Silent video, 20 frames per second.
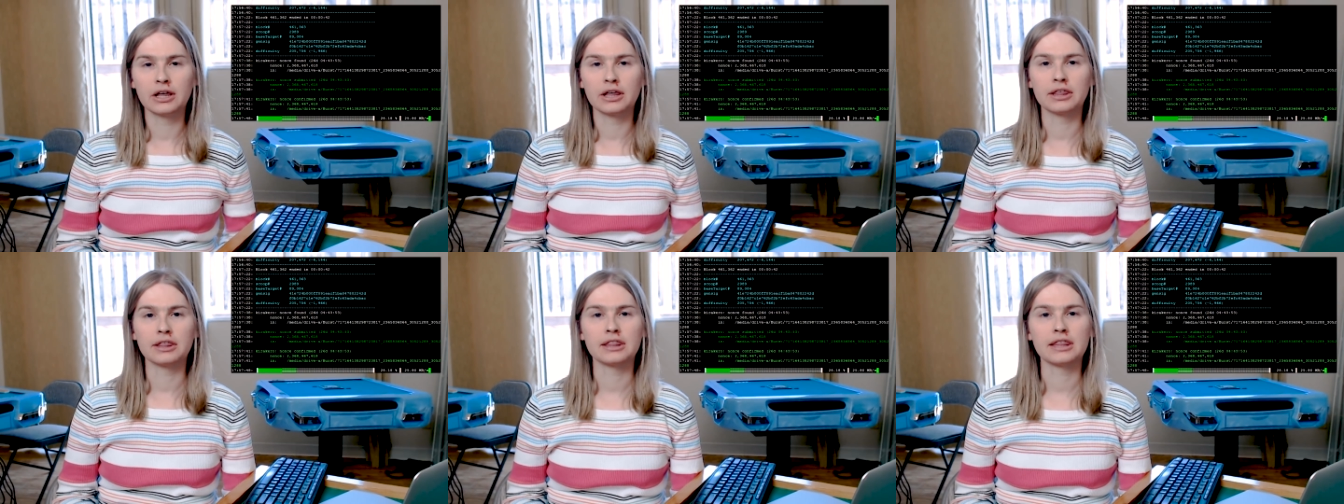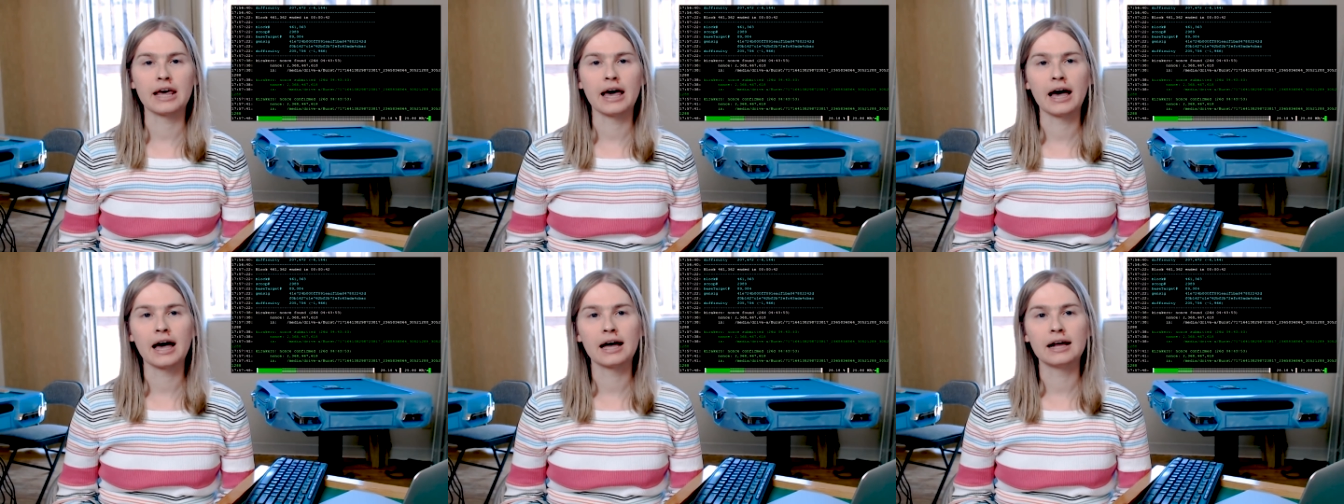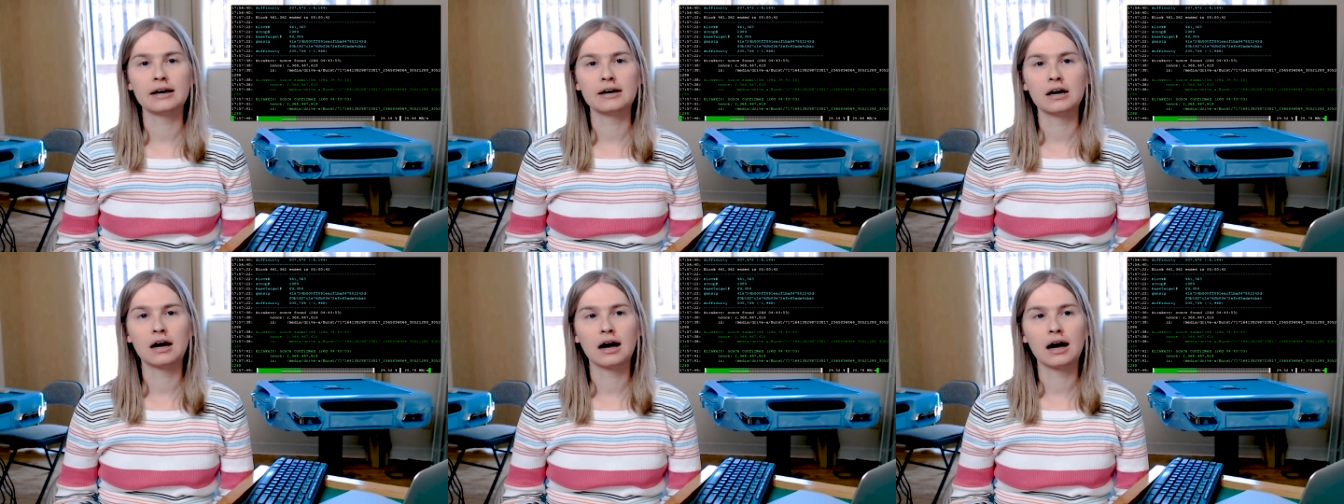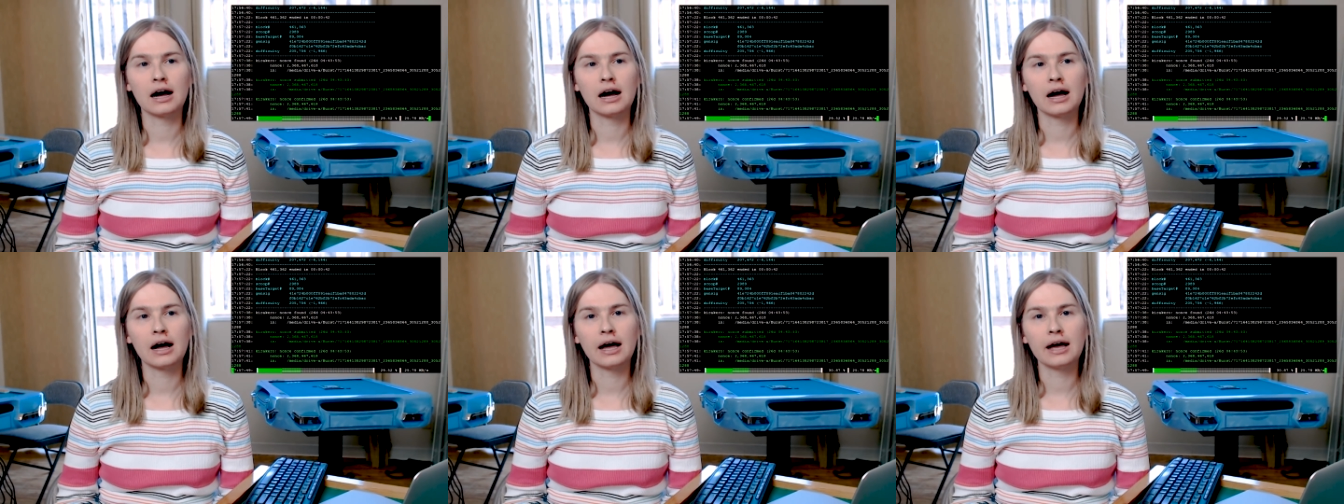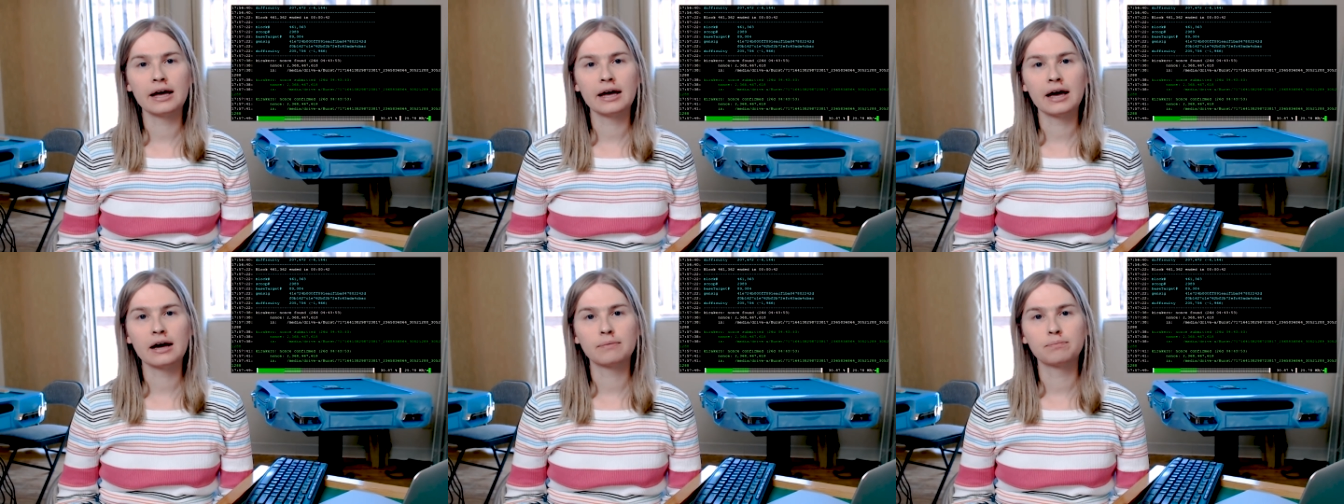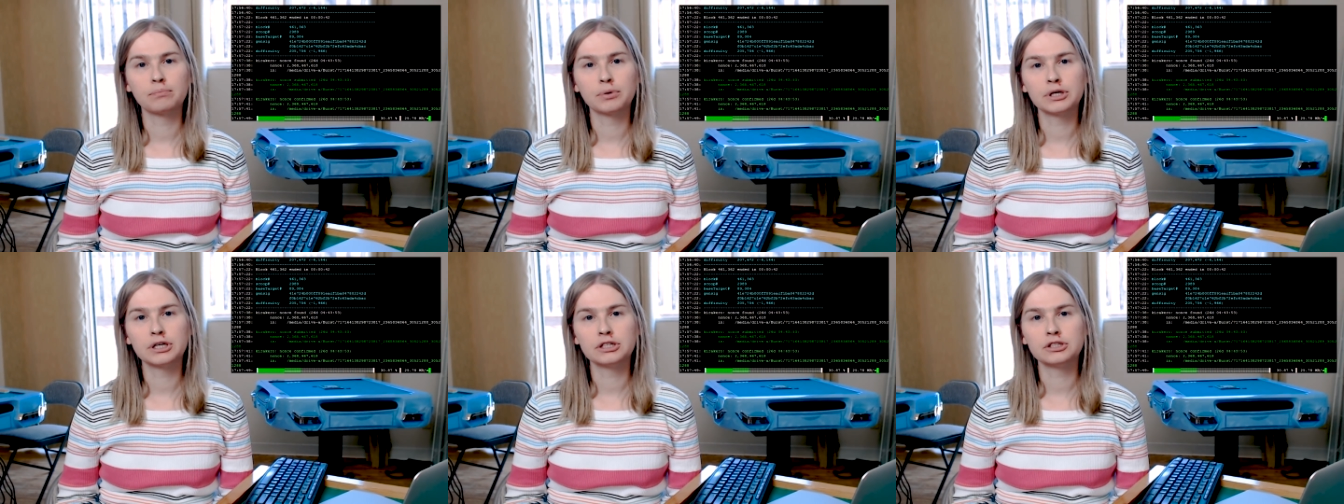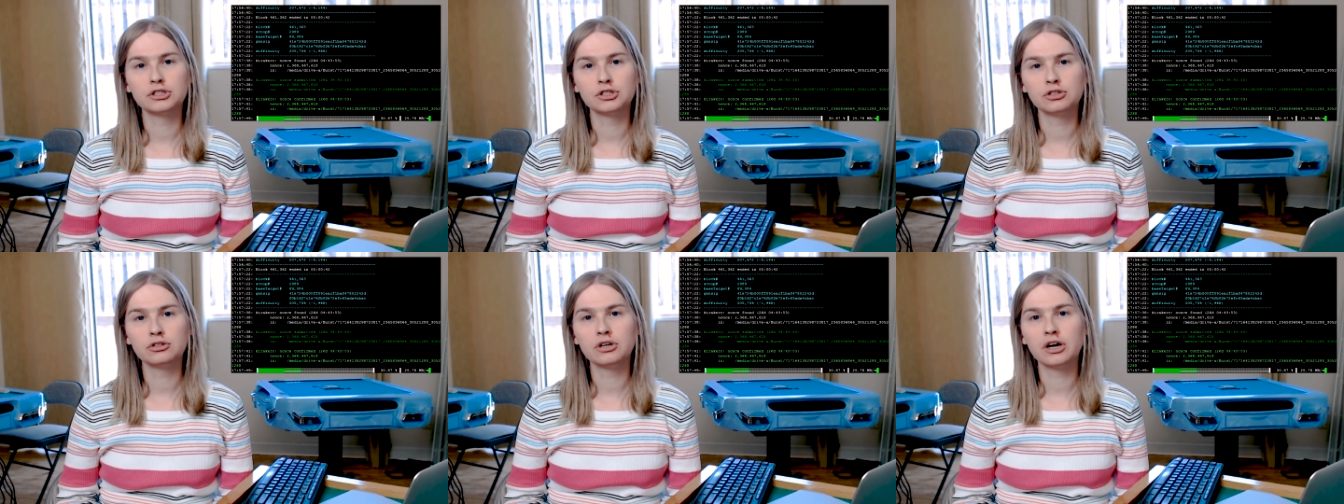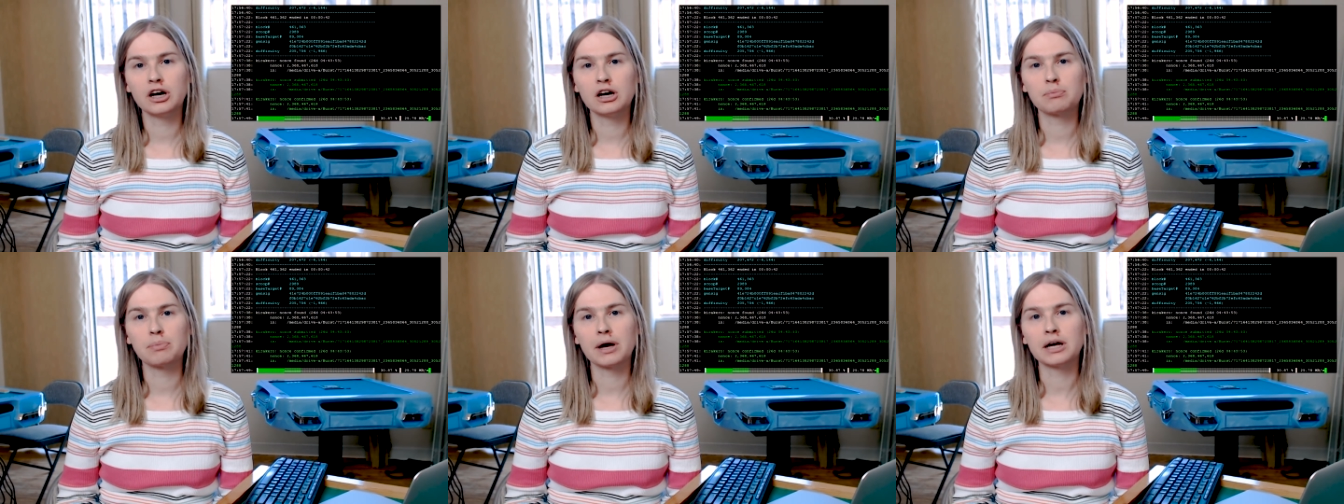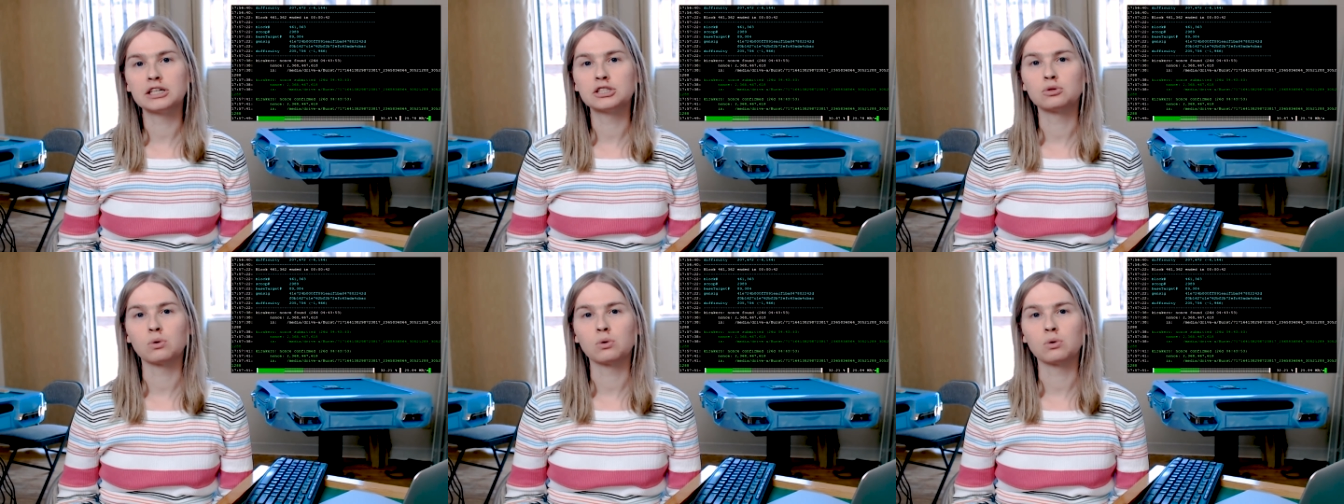that I put a 2 GB